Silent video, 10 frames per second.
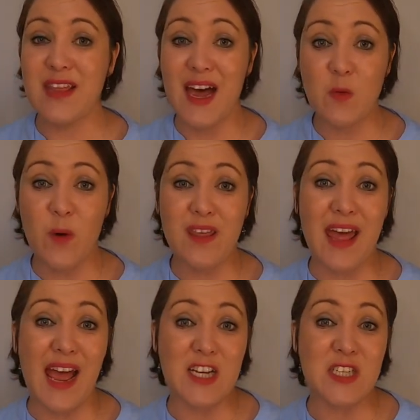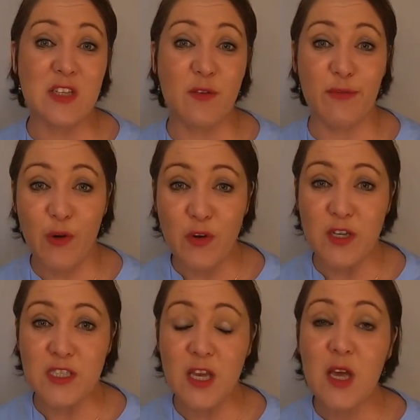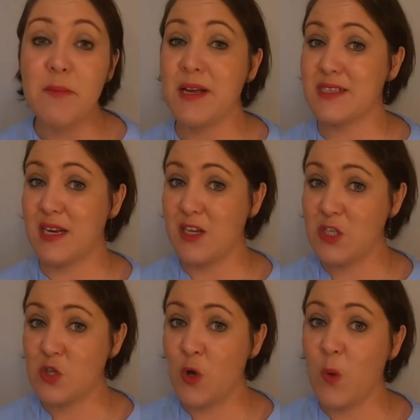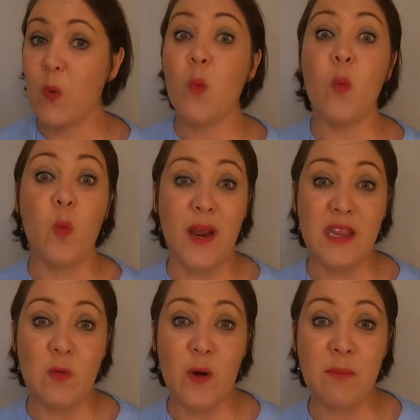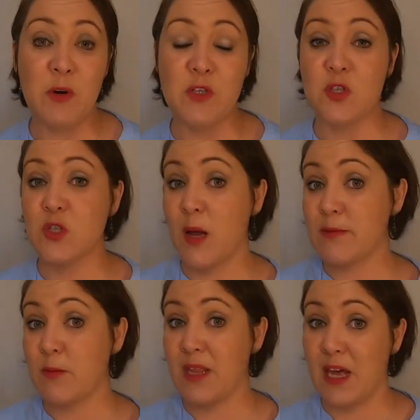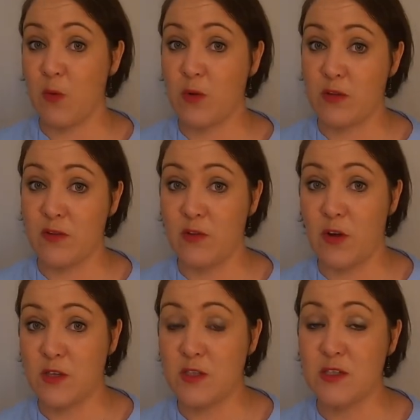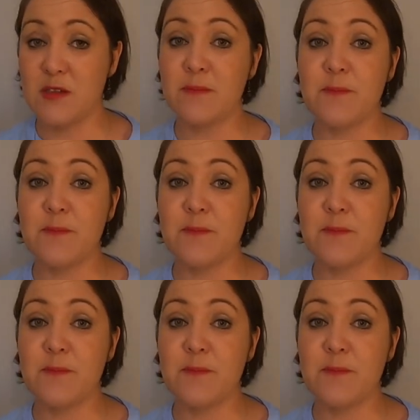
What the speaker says: That way they actually need to focus because they need to know when the one person stops and when the other one starts.